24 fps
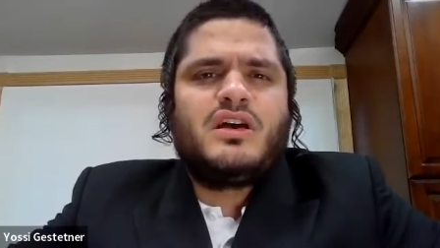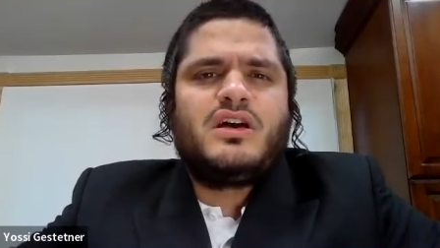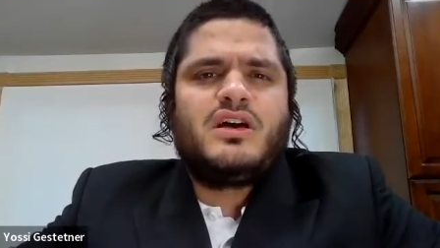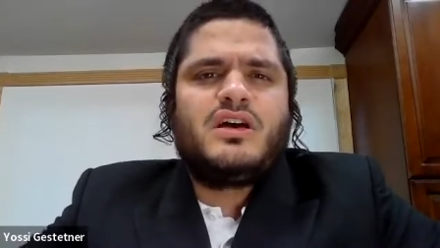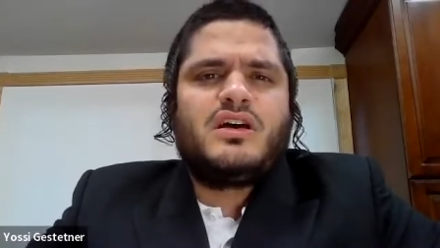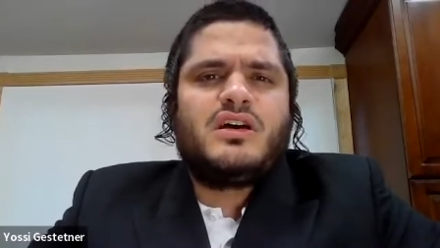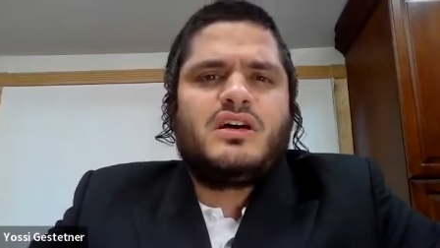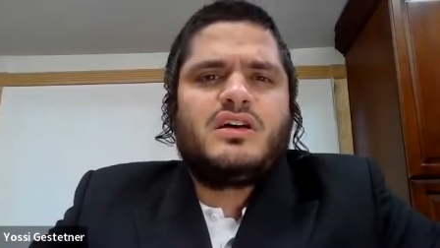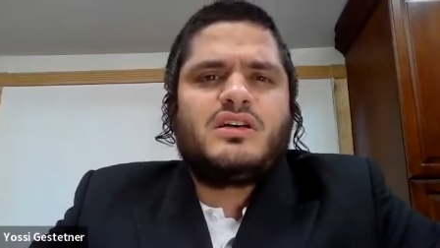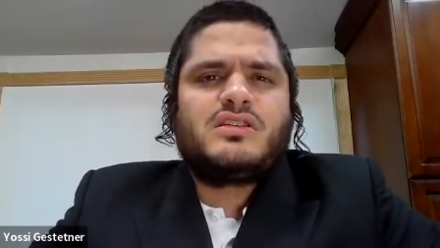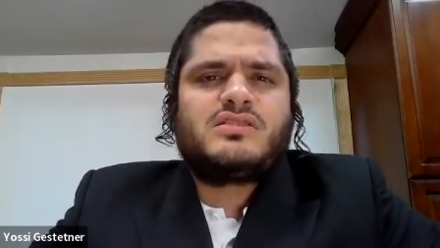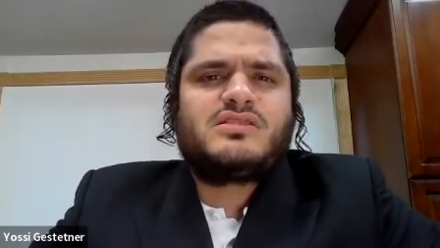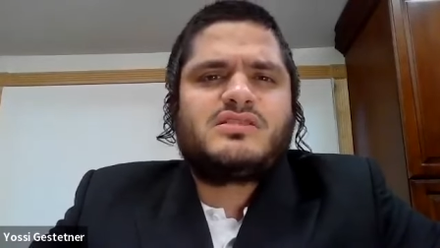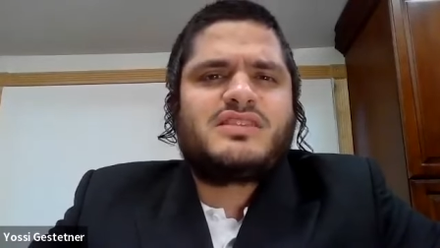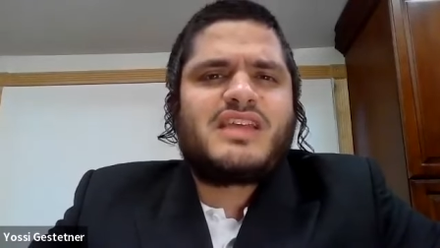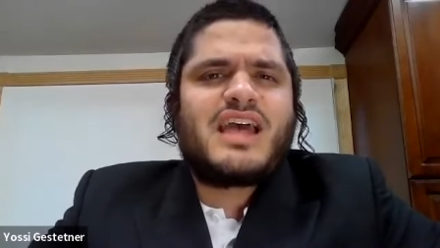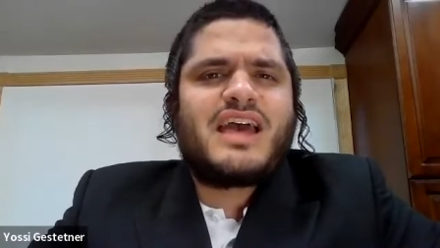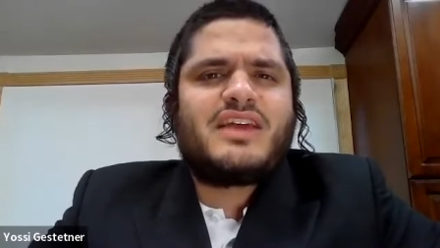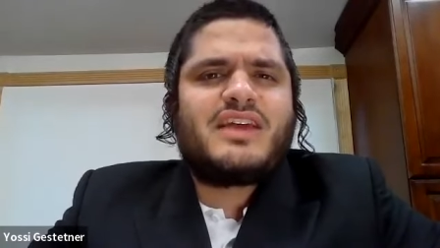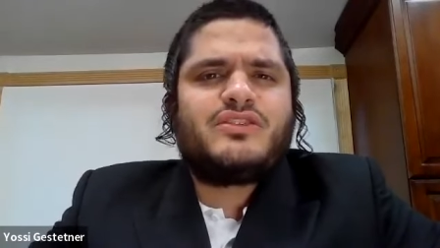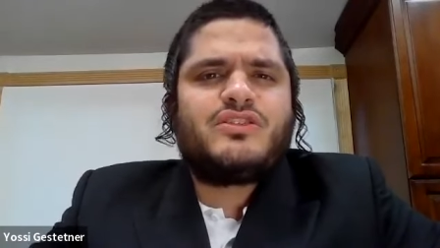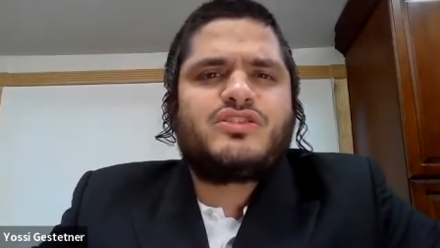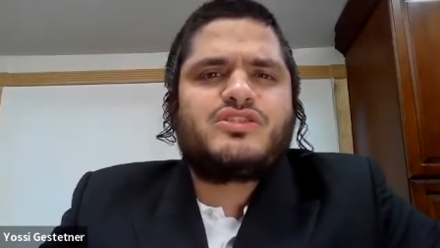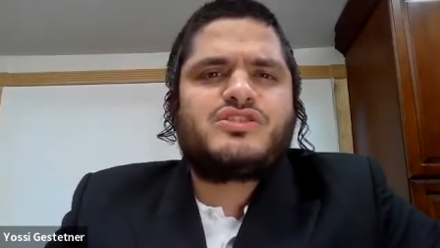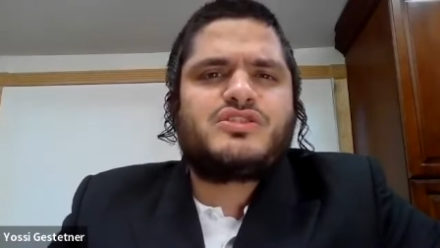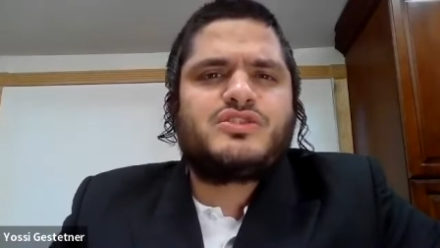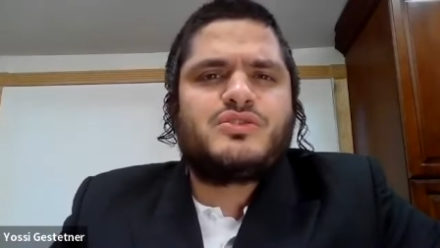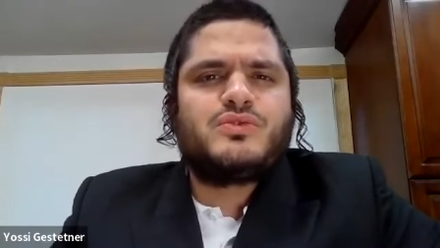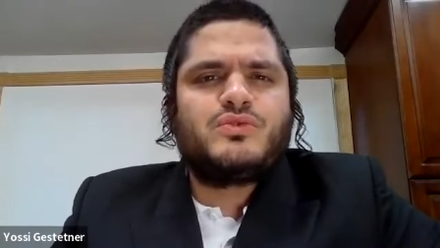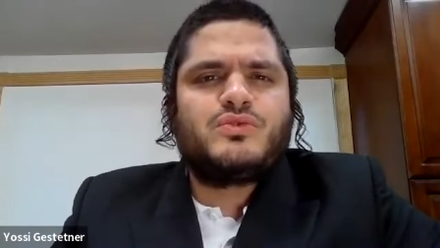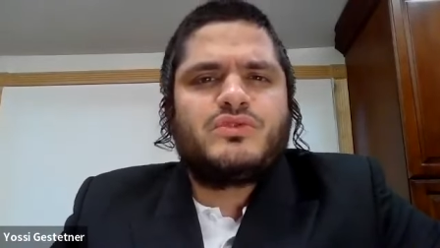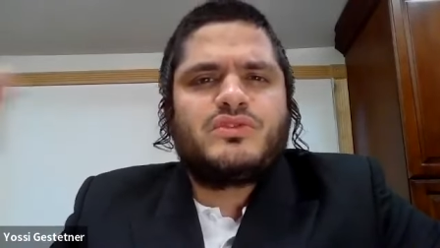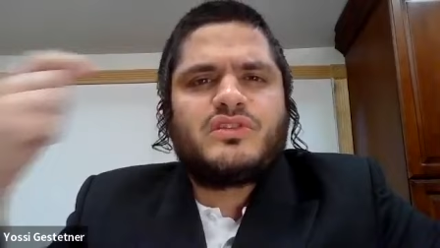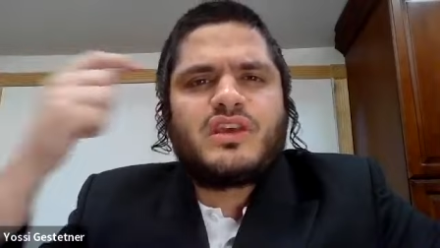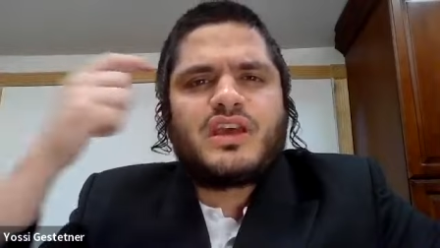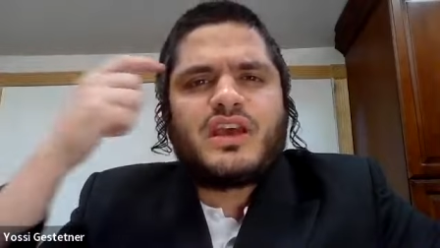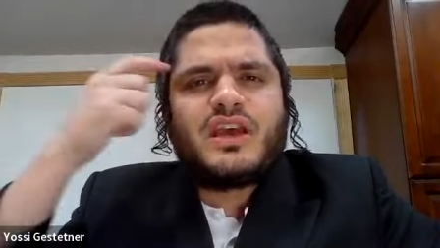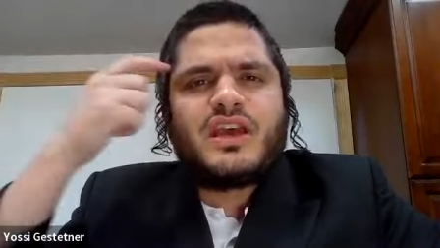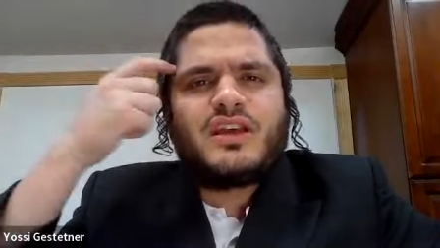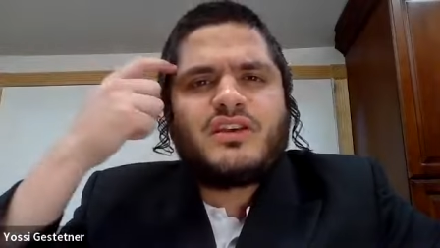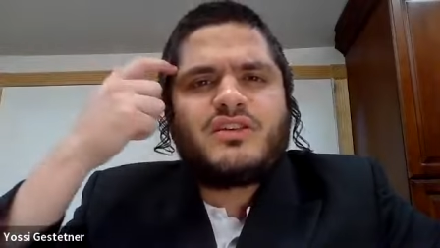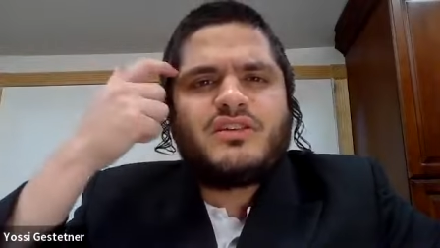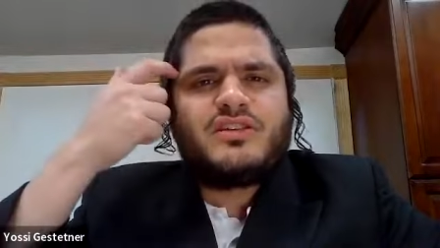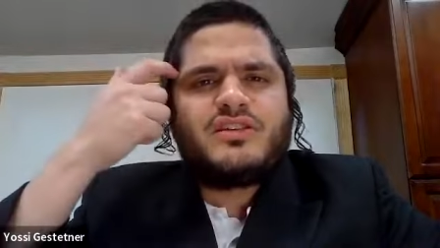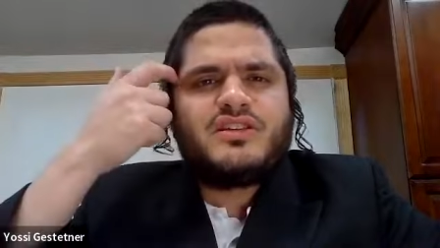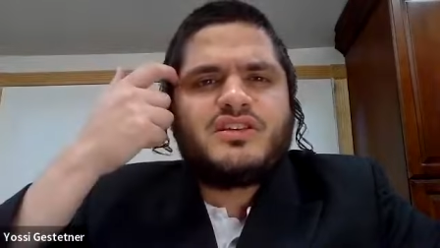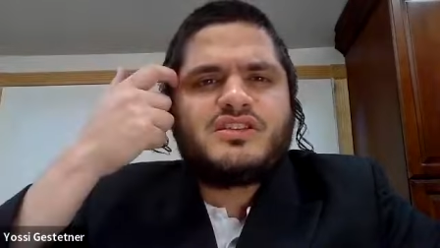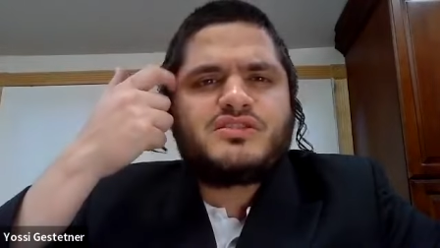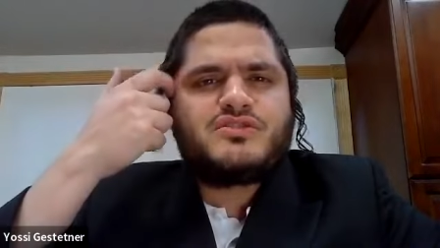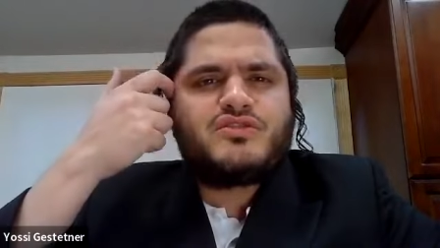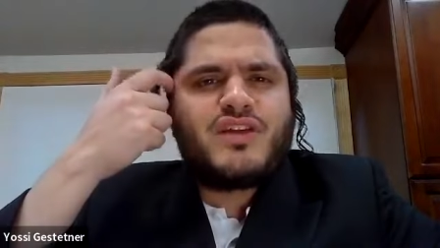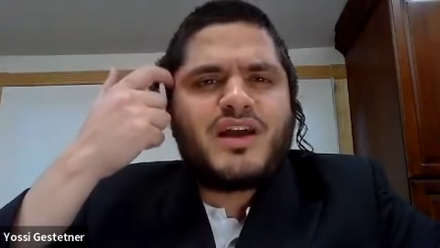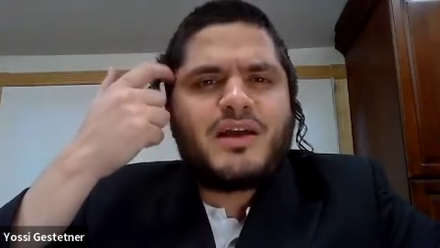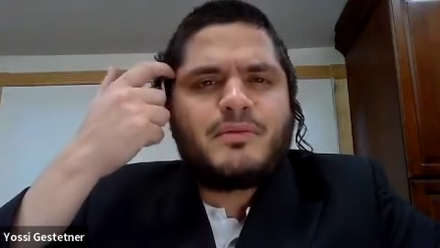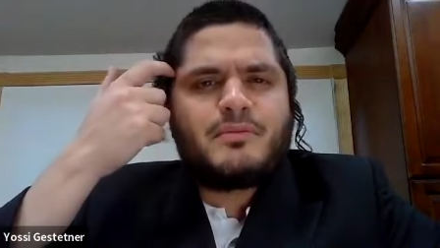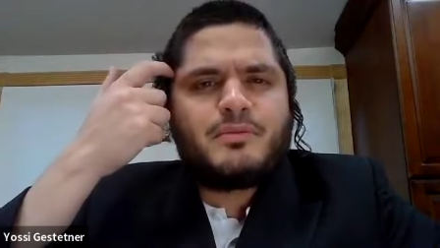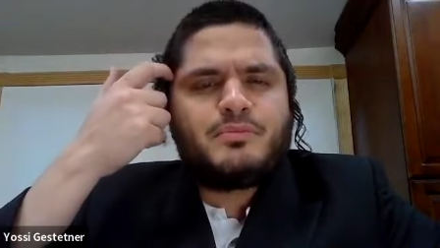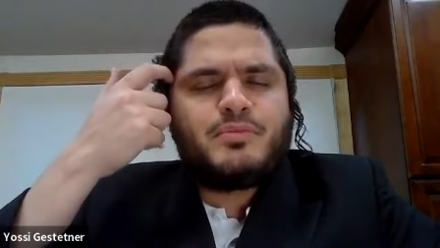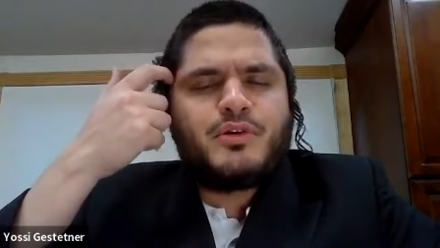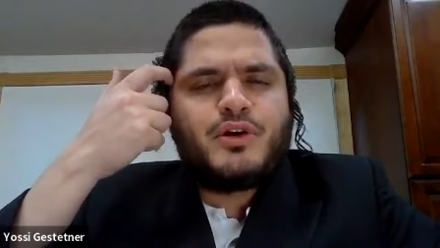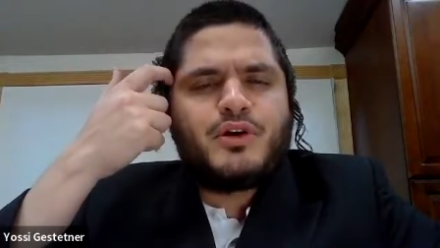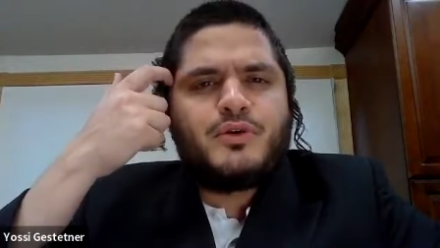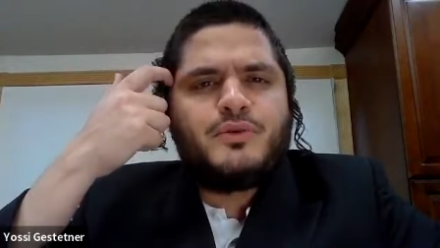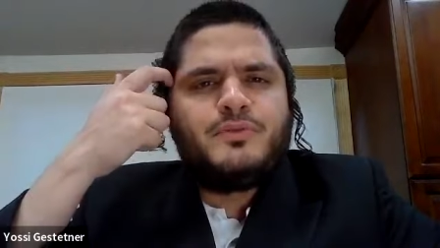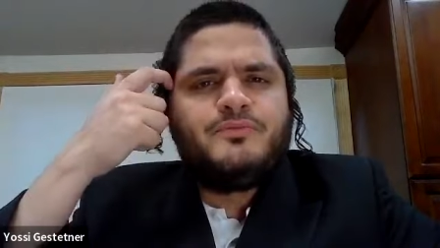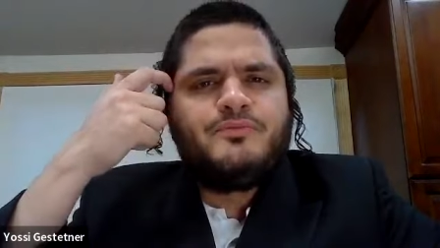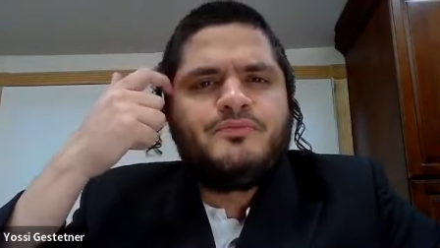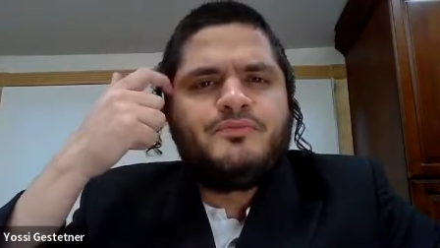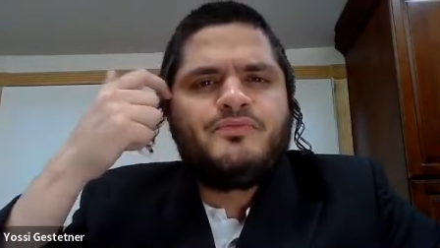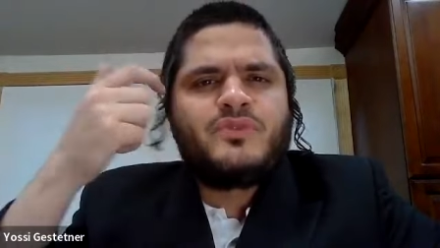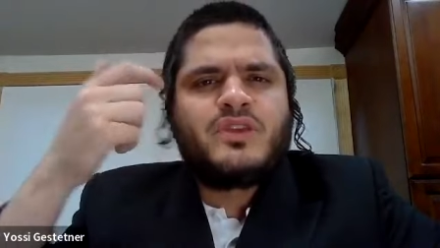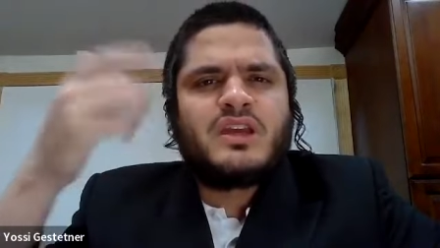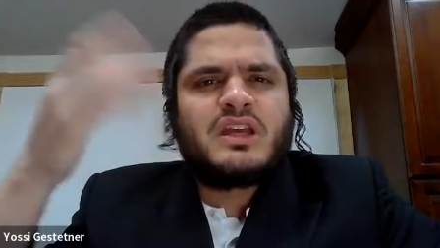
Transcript: uh, a standard student here in East Ramapo